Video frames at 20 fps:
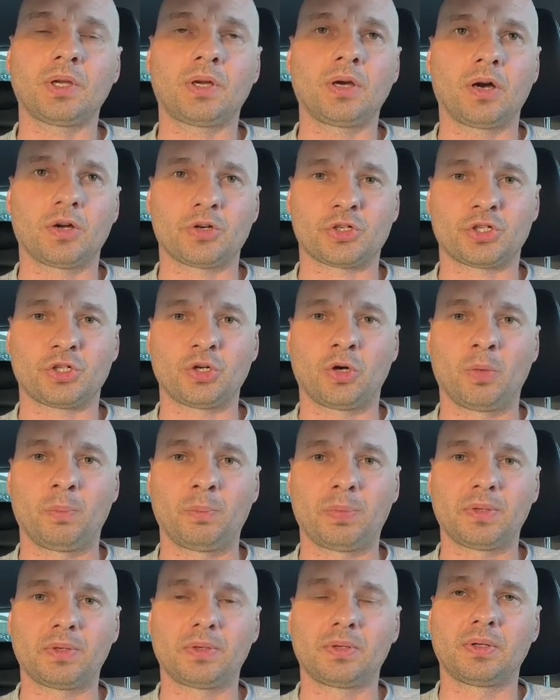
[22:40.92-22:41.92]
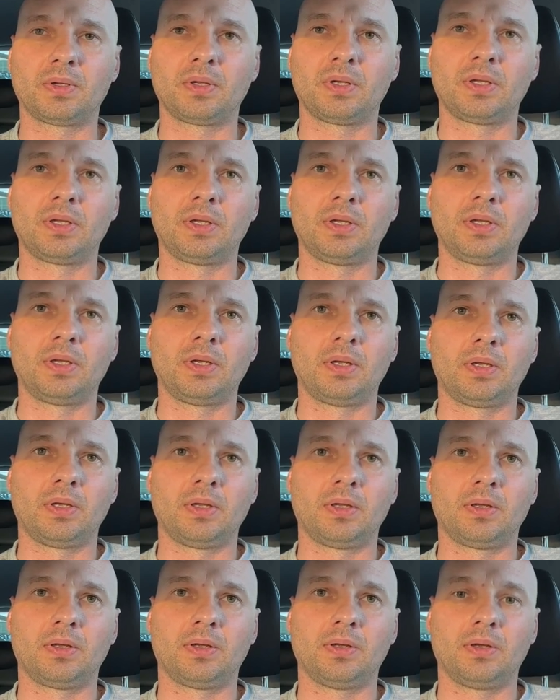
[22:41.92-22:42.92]
Car Shop,
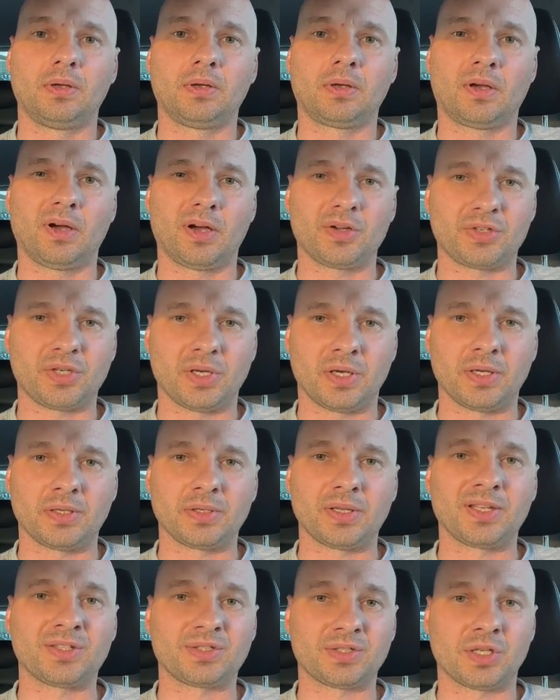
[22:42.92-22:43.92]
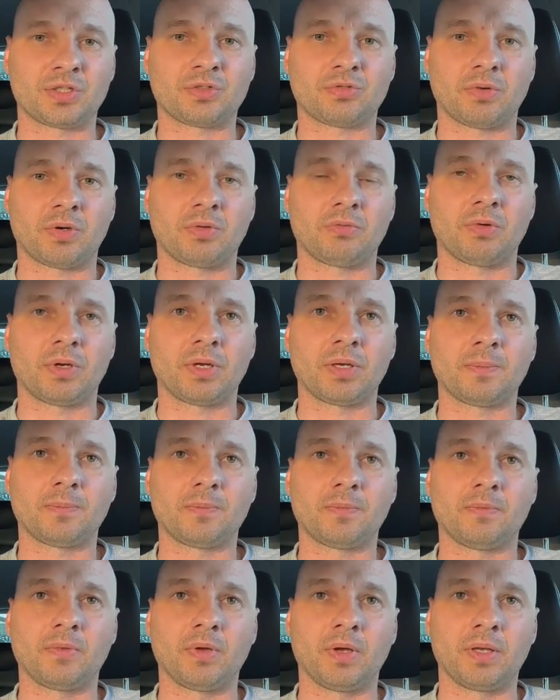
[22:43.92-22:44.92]
Car Giant, etc. Right,
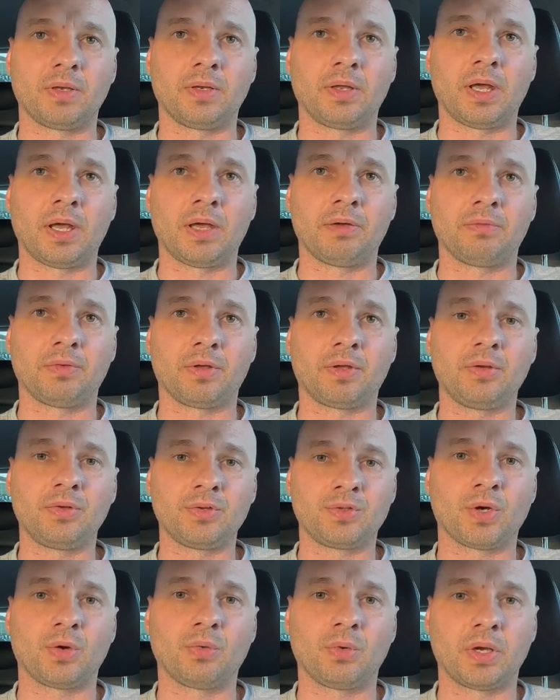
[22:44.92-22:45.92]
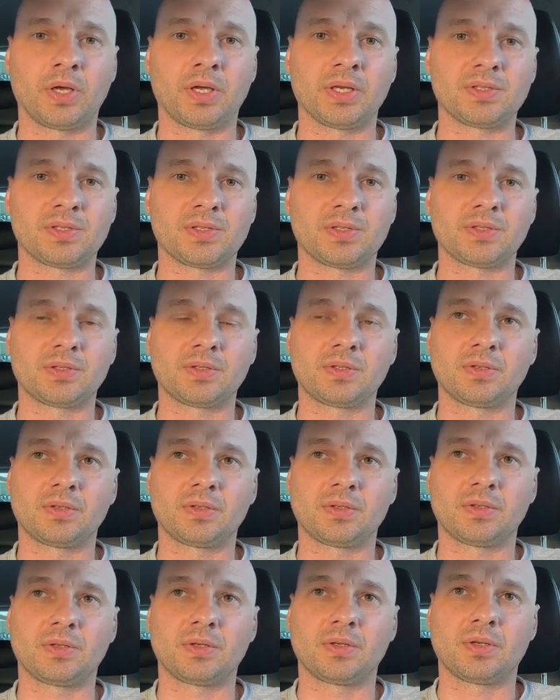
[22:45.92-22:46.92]
where they have huge overheads
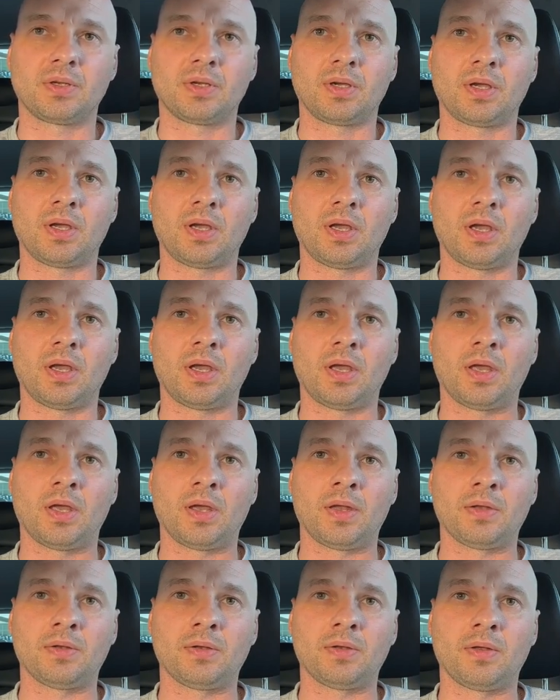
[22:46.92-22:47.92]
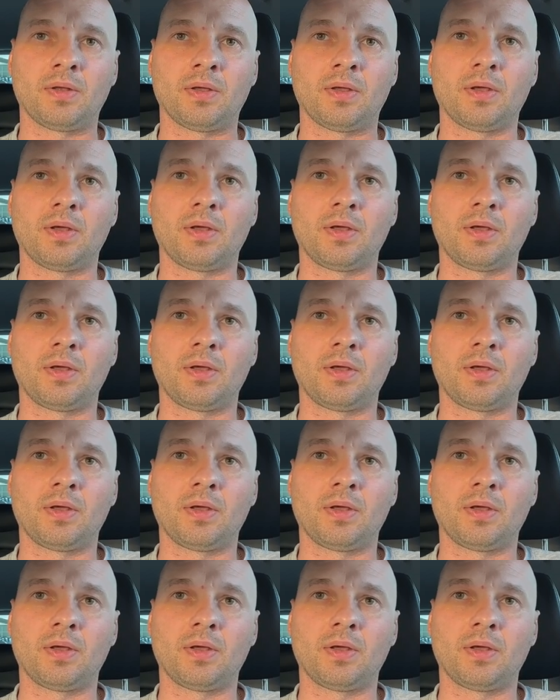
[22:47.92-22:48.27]
and